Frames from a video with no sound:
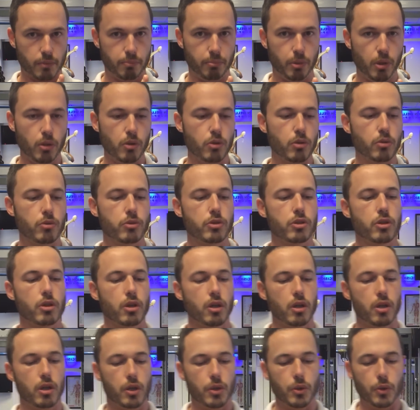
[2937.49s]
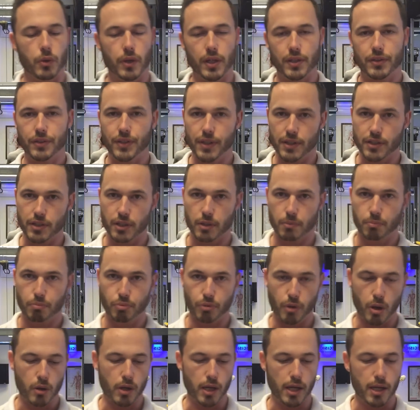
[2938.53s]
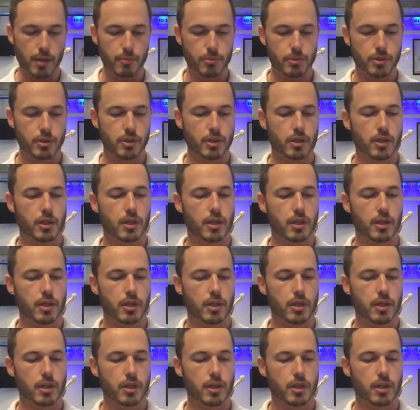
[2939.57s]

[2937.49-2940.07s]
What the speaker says: bulge or a disc prolapse,